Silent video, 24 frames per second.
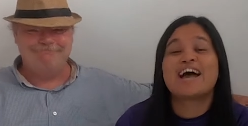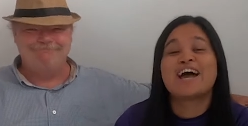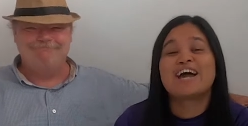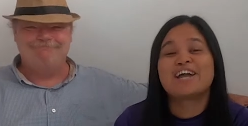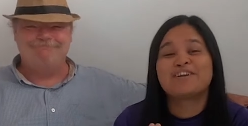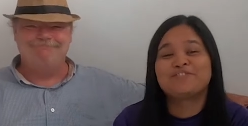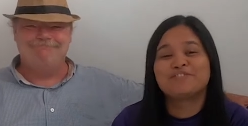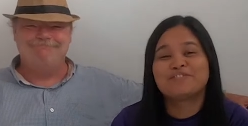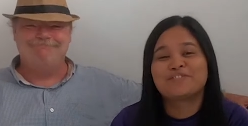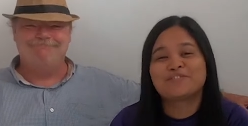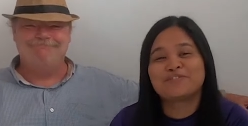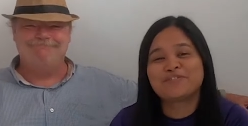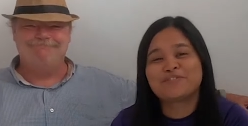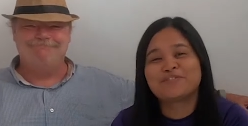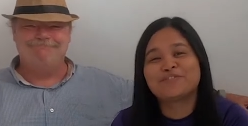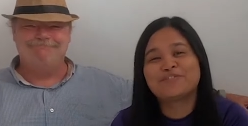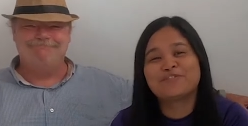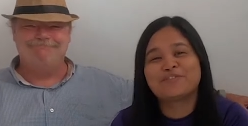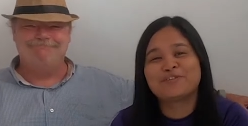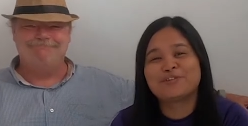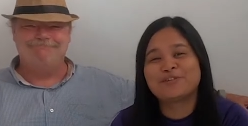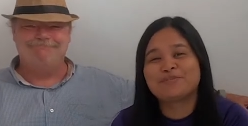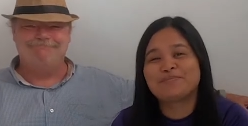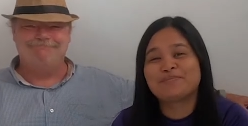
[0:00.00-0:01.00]
Speaker 1: I'm from the
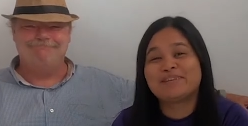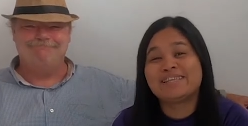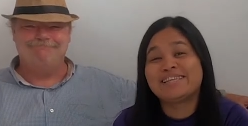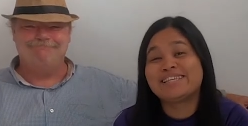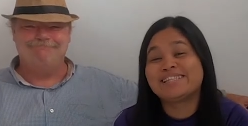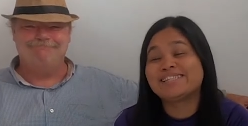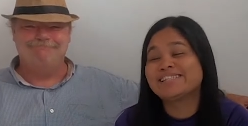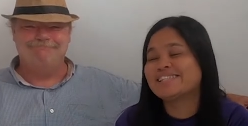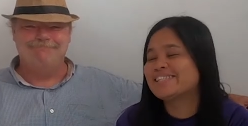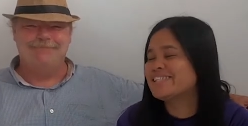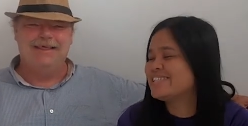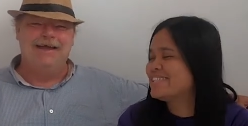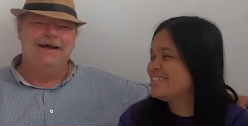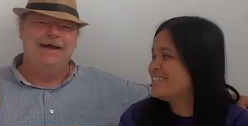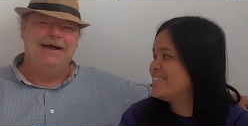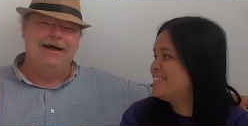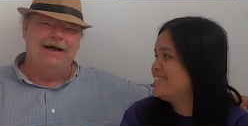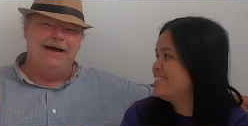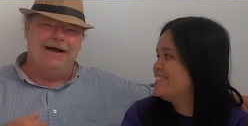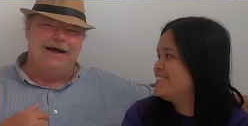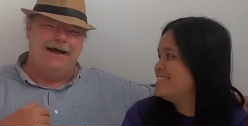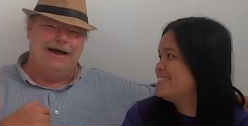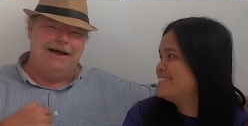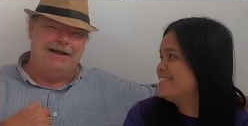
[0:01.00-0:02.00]
Philippines.
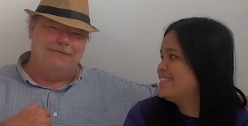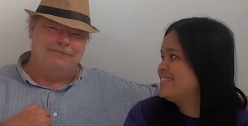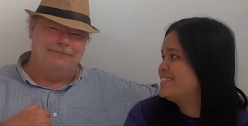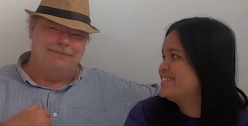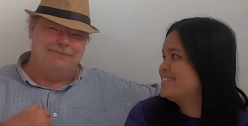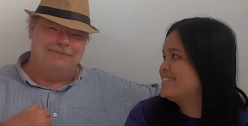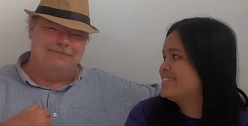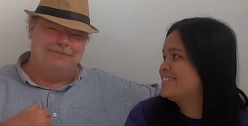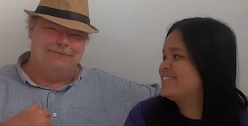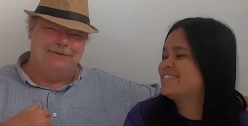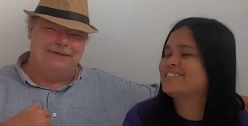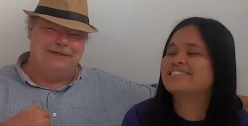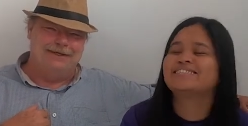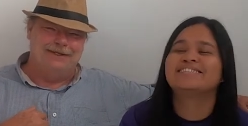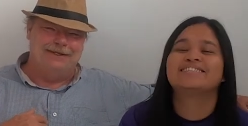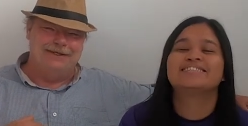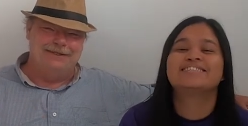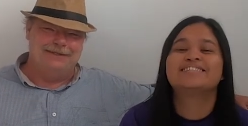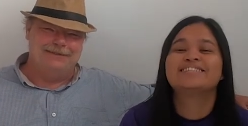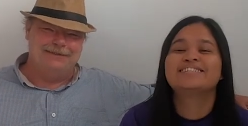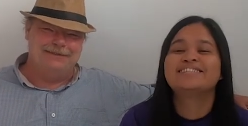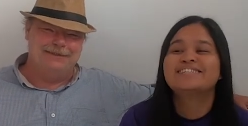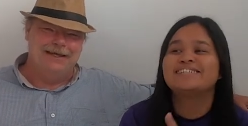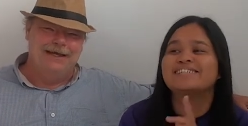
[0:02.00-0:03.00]
Speaker 2: I'm from
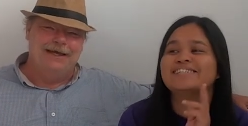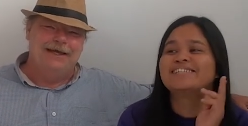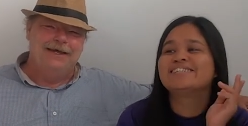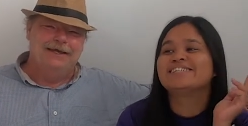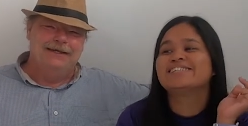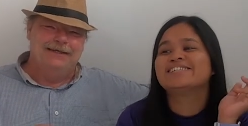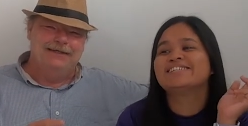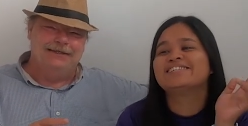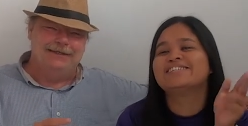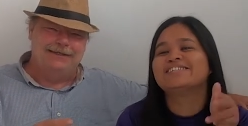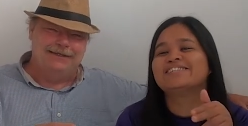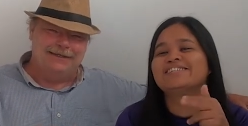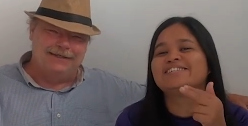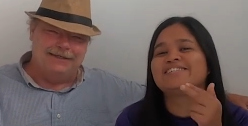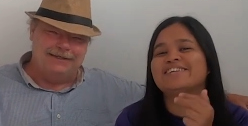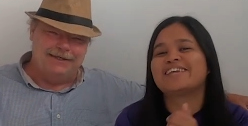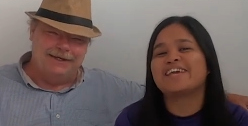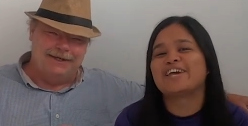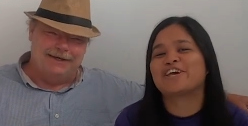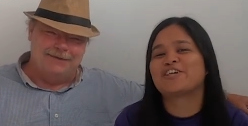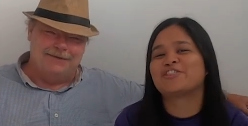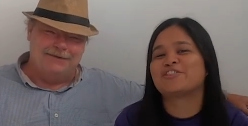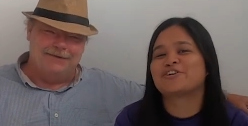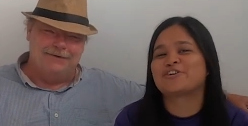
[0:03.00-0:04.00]
Phoenix. Together,
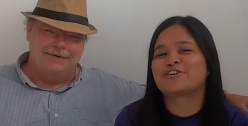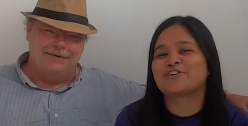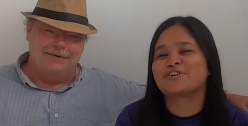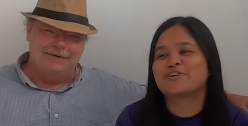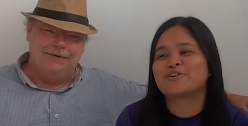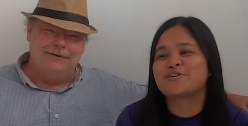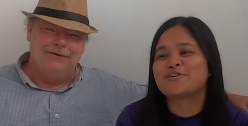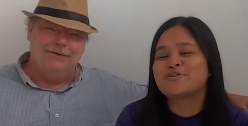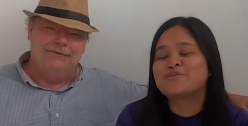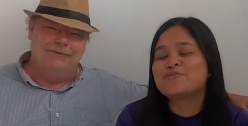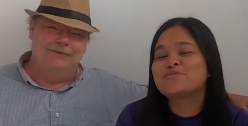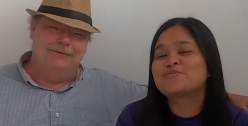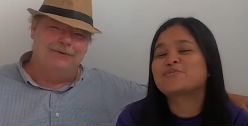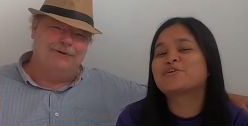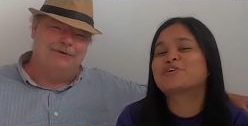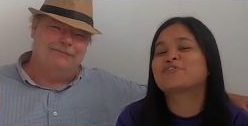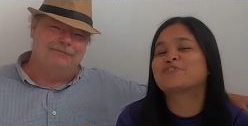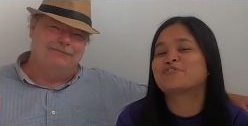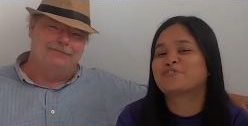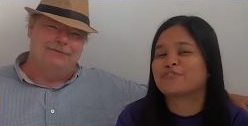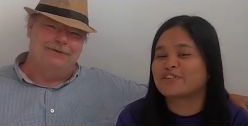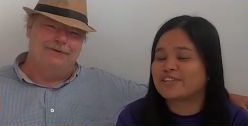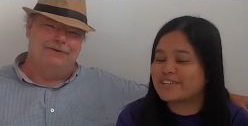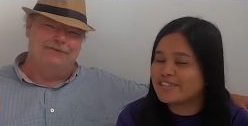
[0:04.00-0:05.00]
Together
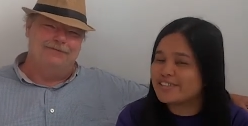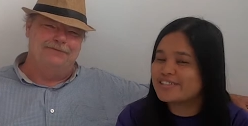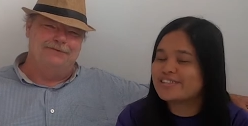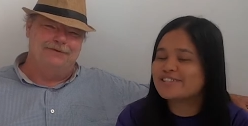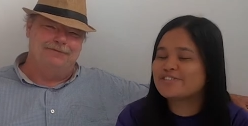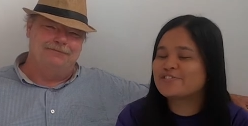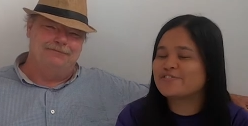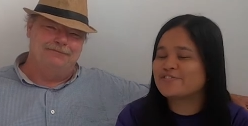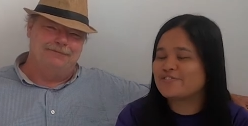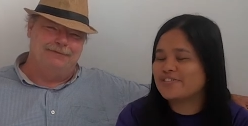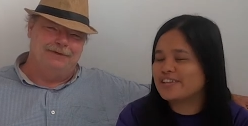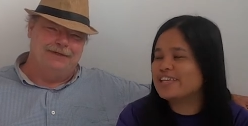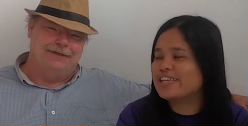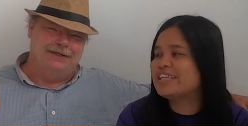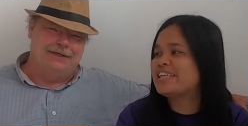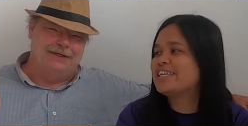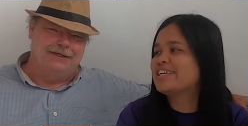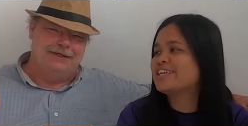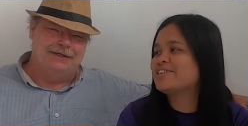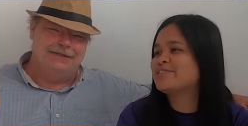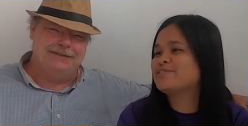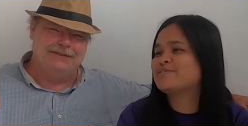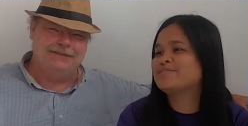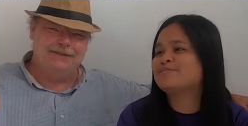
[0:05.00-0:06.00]
we're Phils to Phoenix.
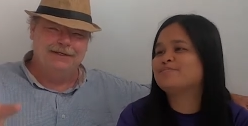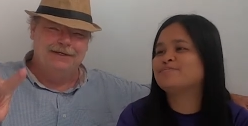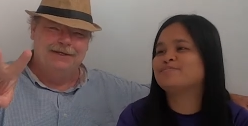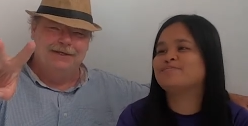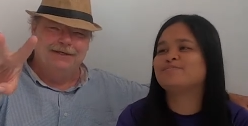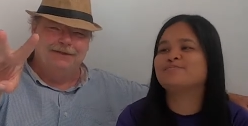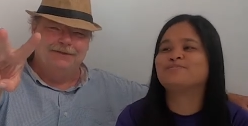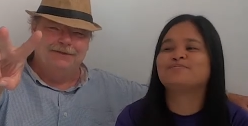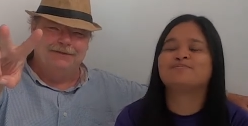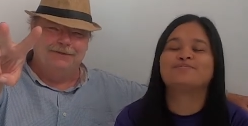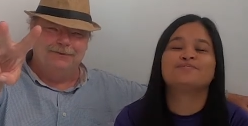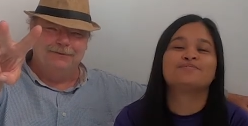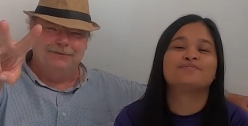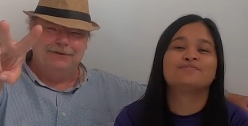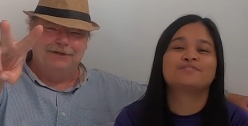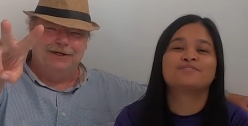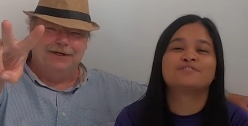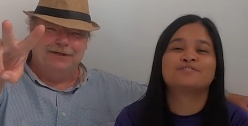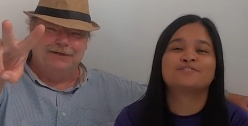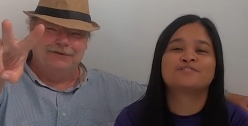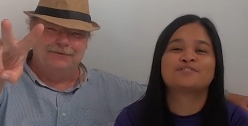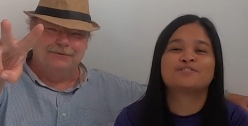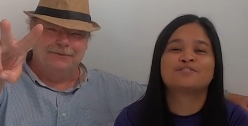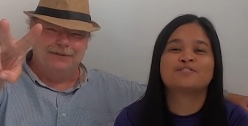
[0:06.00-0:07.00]
Phoenix. Two
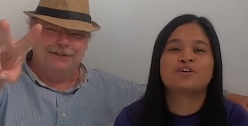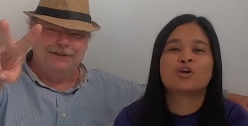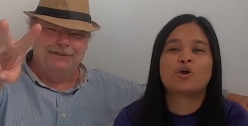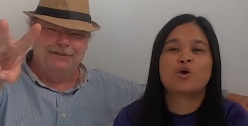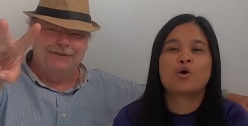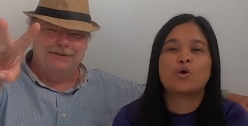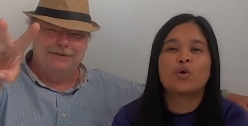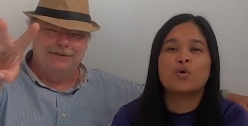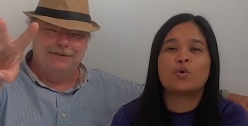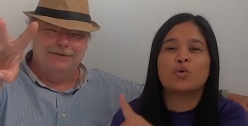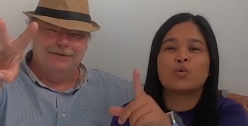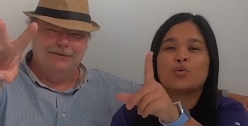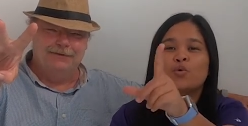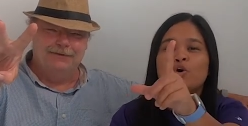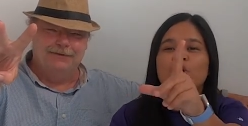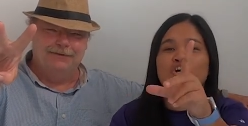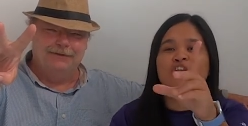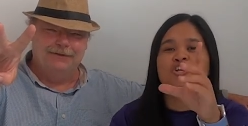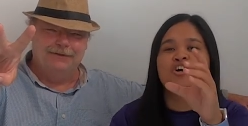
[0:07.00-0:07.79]
countries.
Speaker 1: One